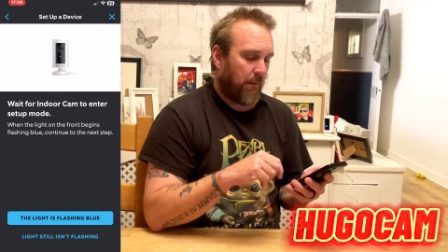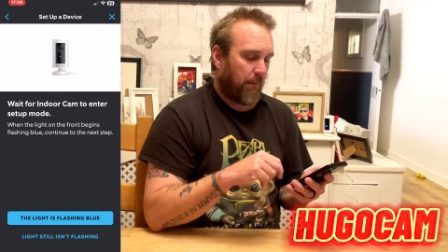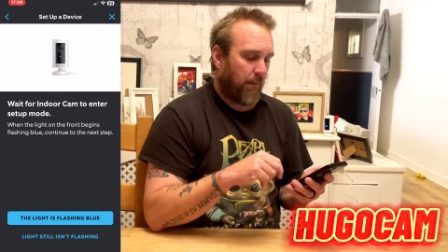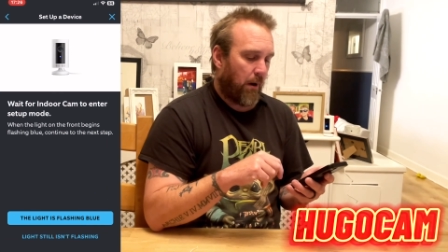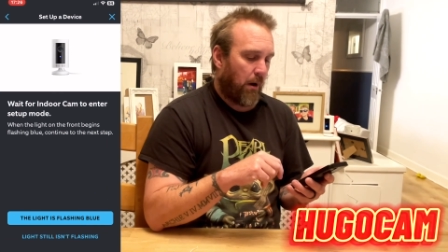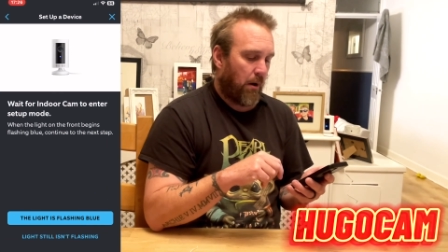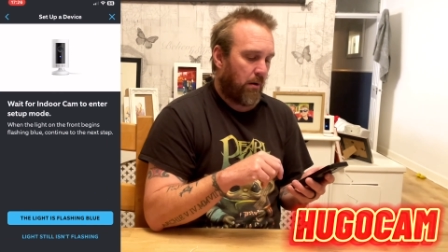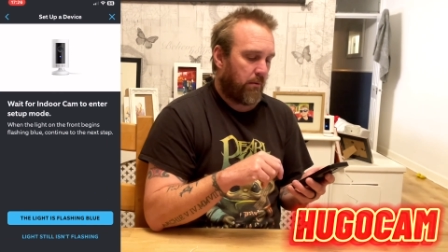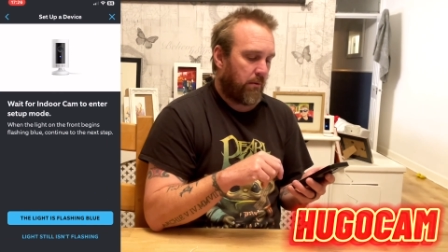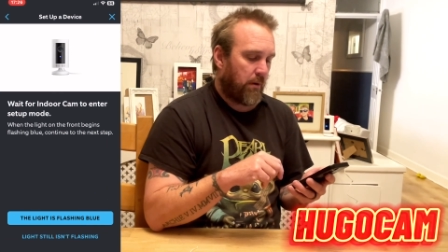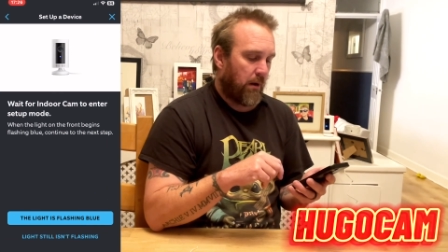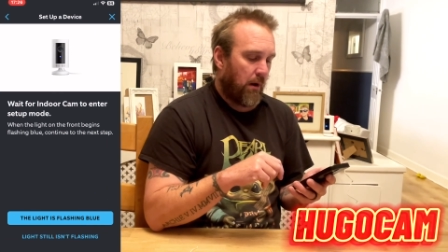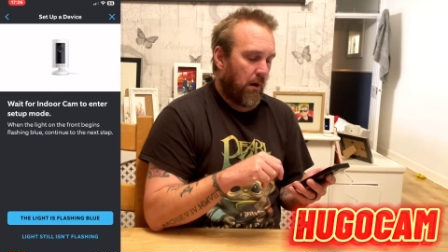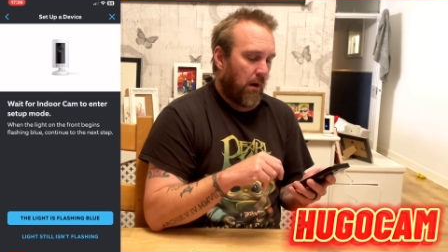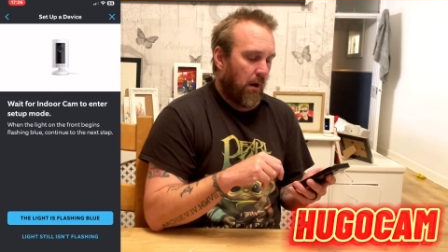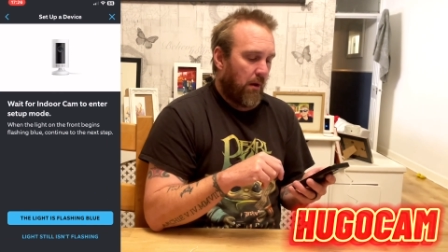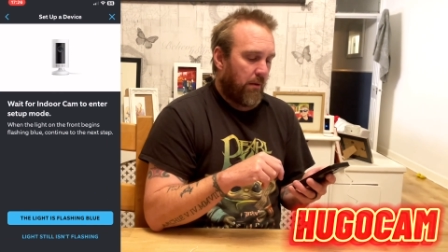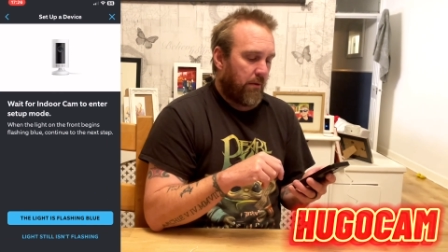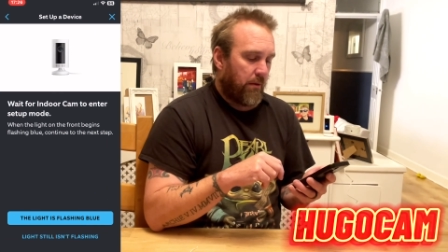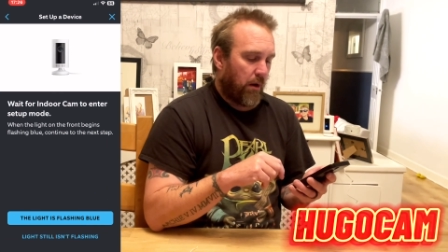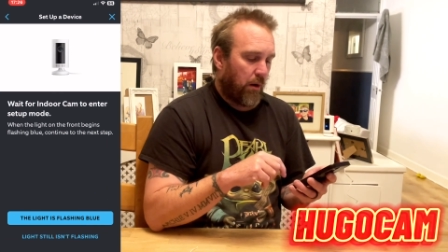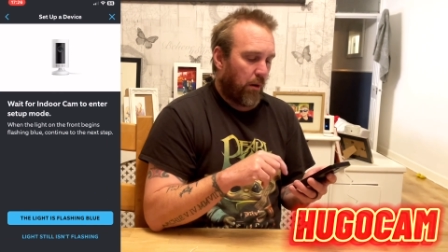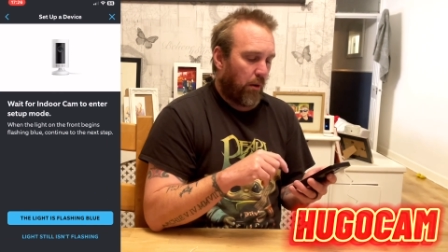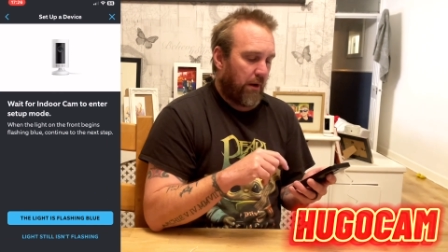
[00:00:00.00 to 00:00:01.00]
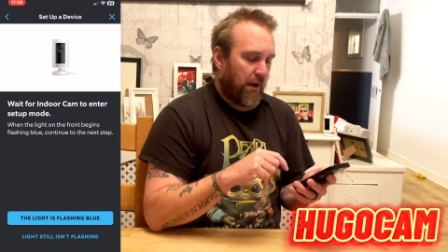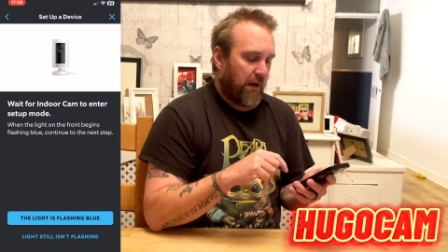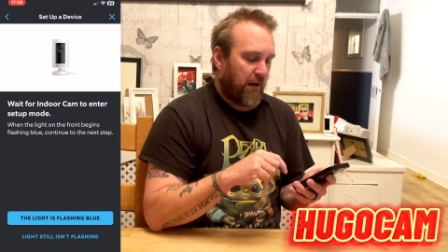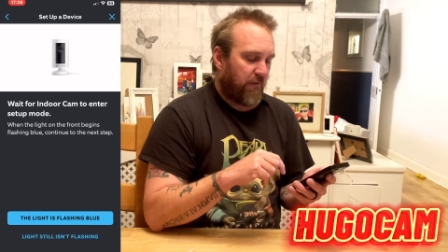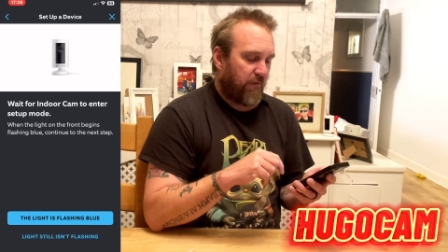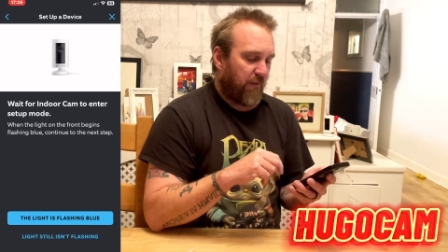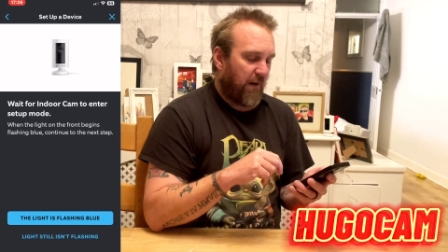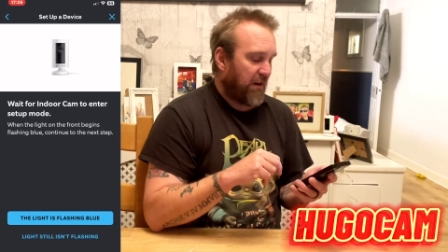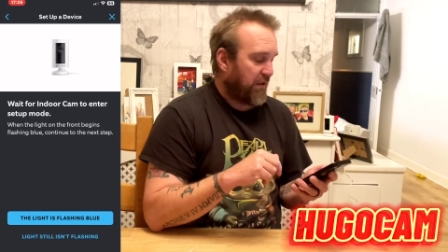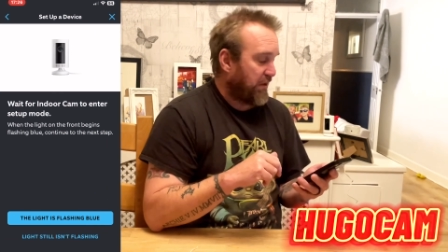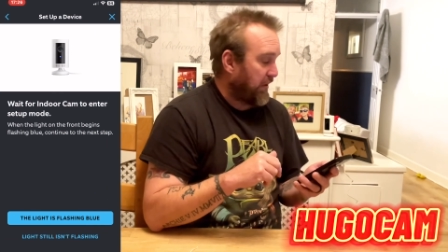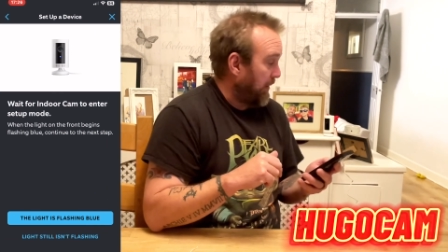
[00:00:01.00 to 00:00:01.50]
mode. The light is
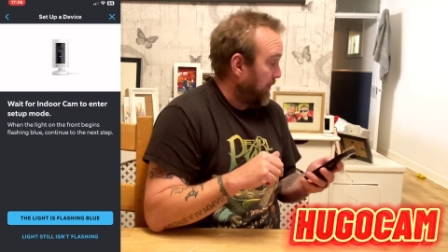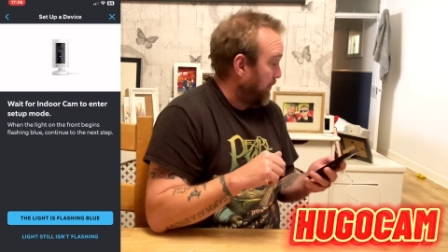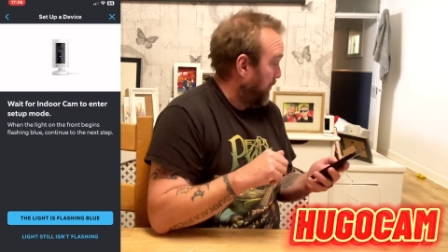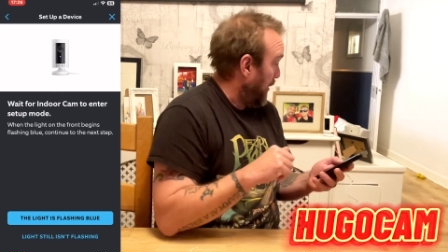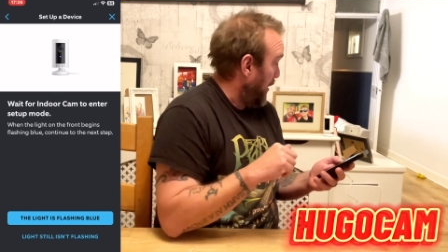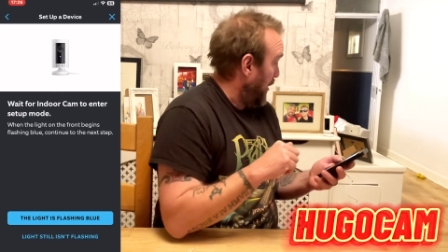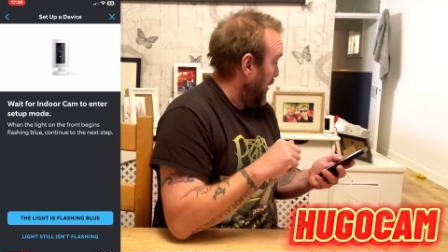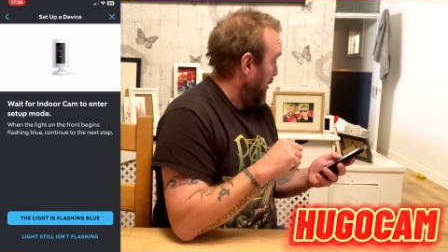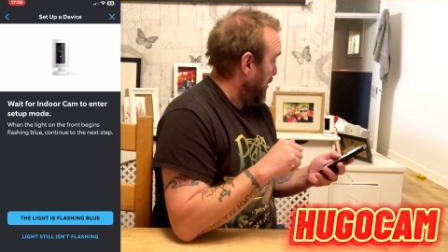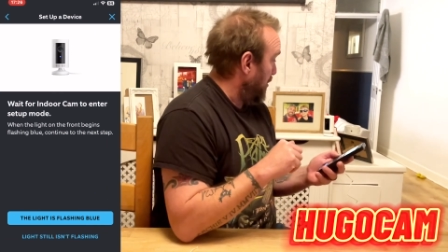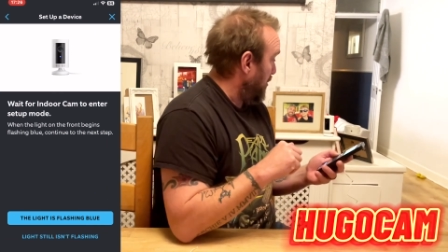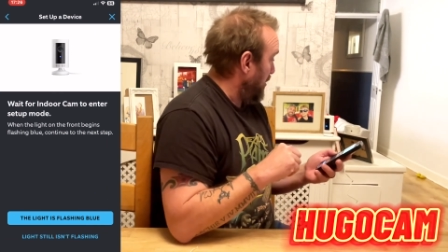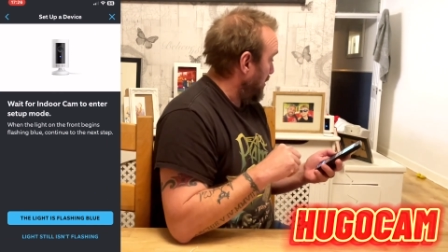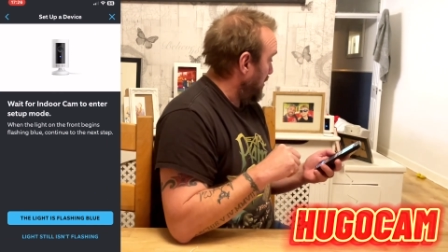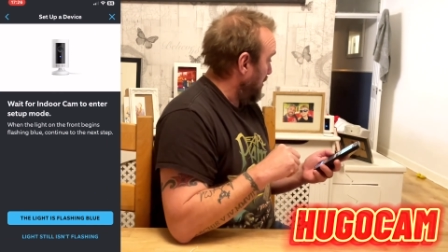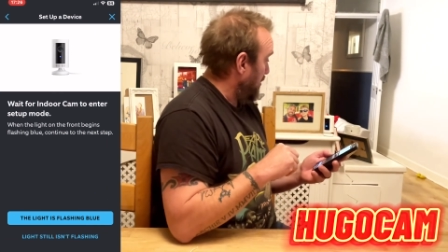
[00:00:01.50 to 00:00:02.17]
flashing blue.